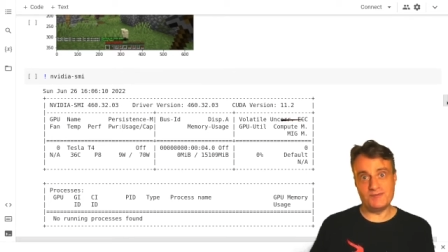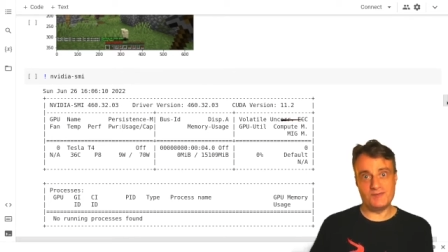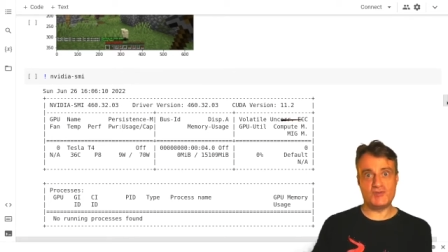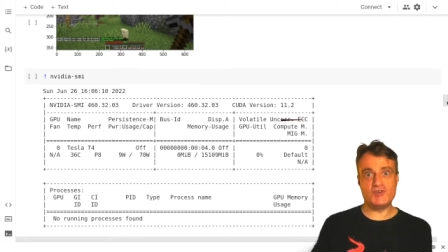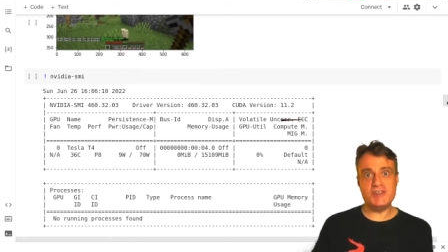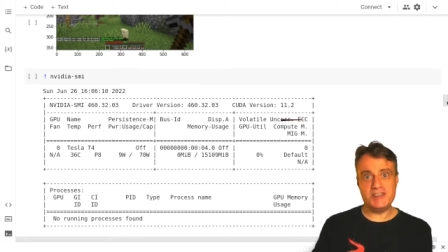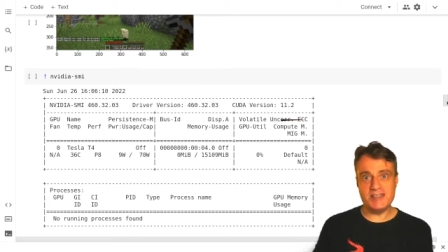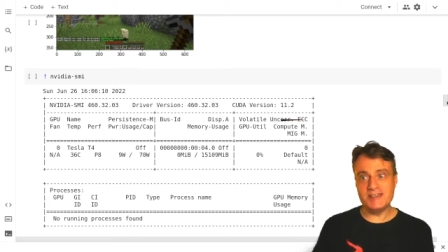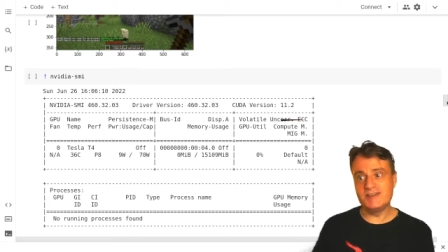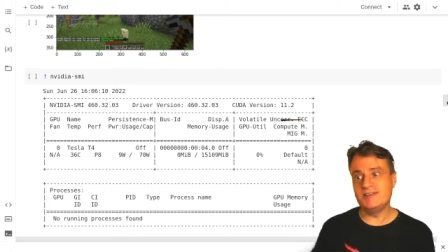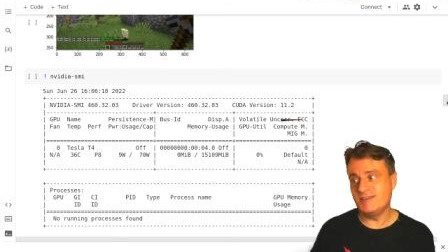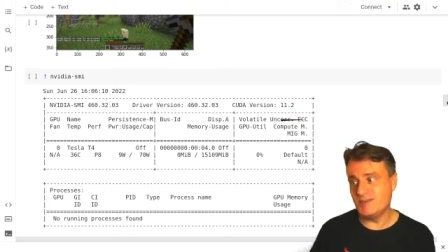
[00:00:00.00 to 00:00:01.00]

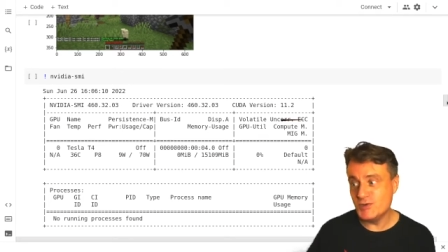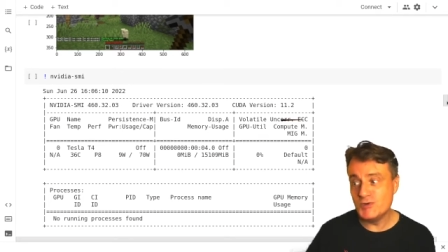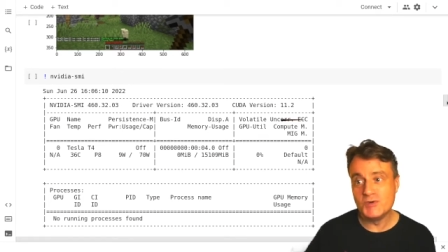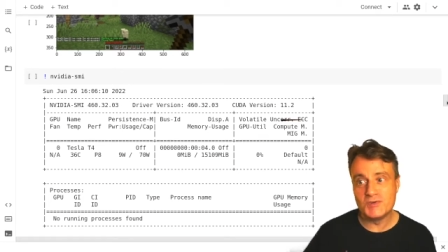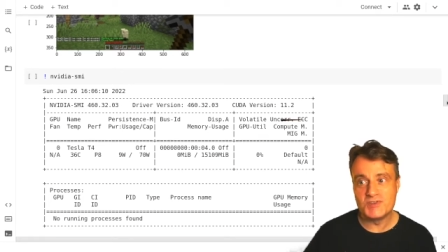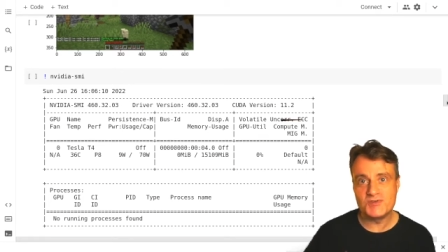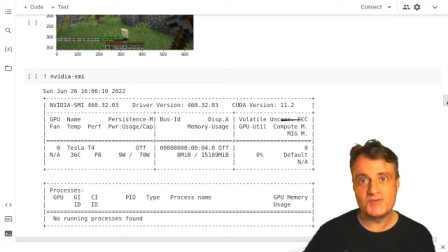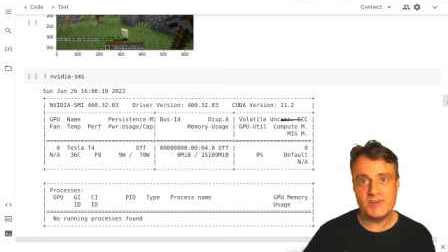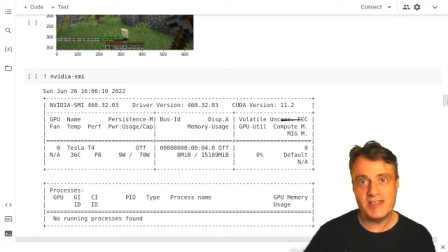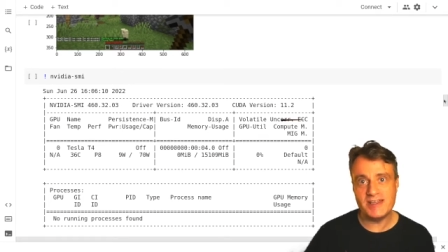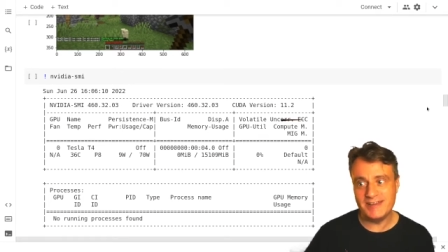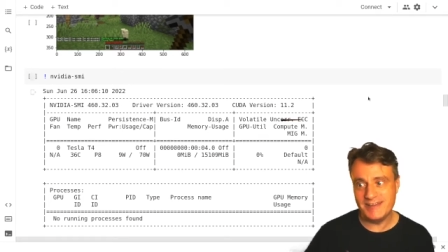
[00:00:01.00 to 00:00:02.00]
treating Google's free